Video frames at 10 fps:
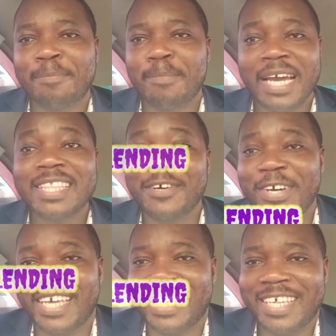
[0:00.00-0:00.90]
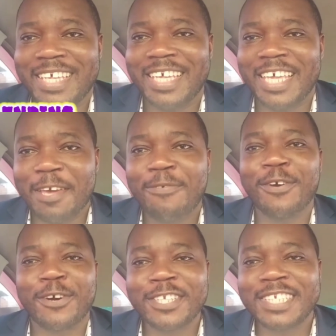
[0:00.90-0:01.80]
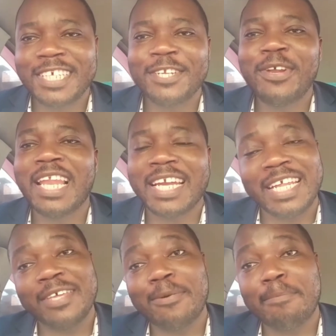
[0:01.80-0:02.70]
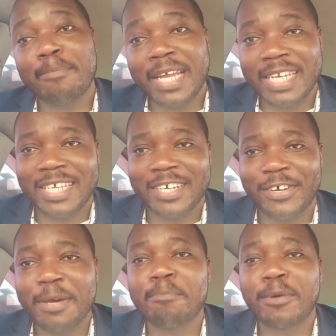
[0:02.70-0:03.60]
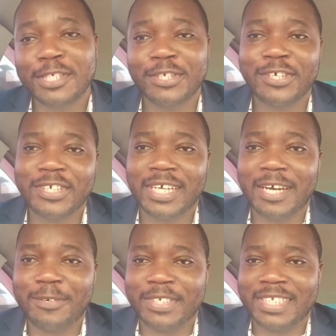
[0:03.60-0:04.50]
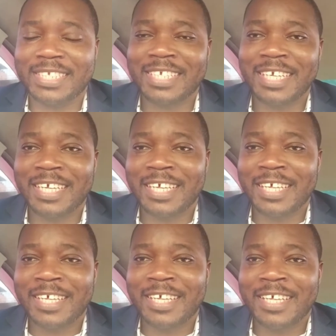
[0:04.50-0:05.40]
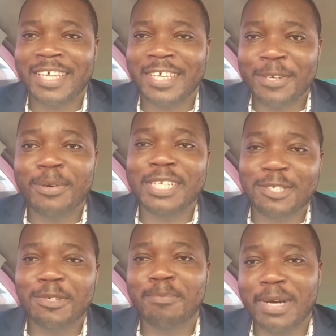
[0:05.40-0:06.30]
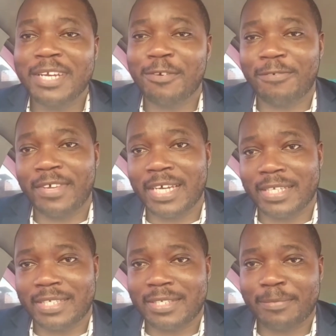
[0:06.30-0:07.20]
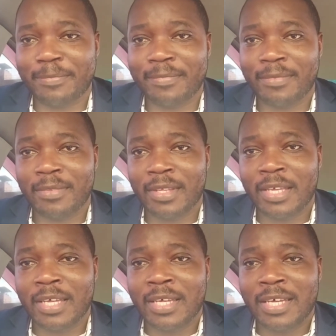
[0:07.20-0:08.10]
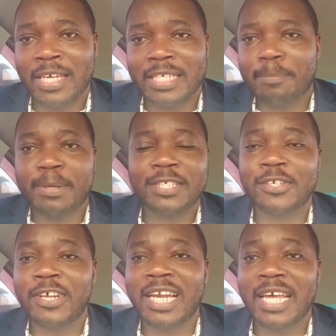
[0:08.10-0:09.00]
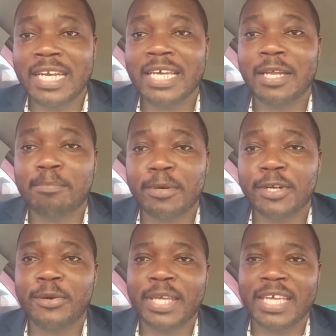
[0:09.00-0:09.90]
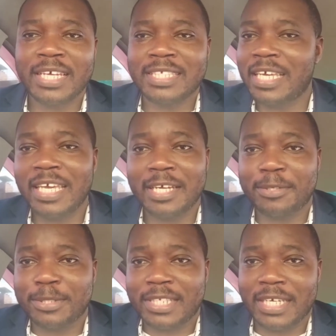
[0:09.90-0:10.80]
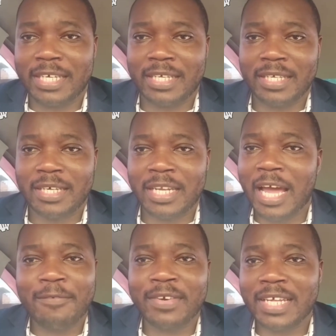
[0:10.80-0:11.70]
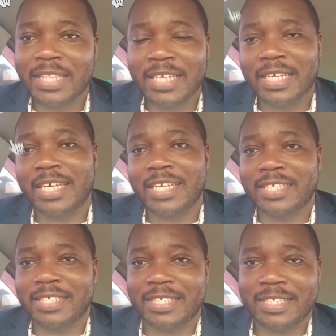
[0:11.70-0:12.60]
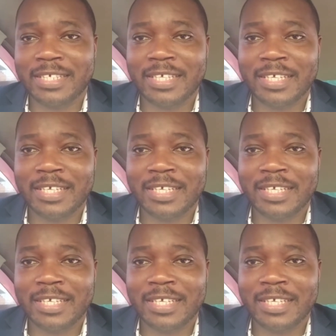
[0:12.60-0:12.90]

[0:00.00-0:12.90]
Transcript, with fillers: By the way, if you continue lending your money on emotional grounds, you will soon burn your fingers. Interpersonal lending and borrowing is here to stay, and I have nothing against it.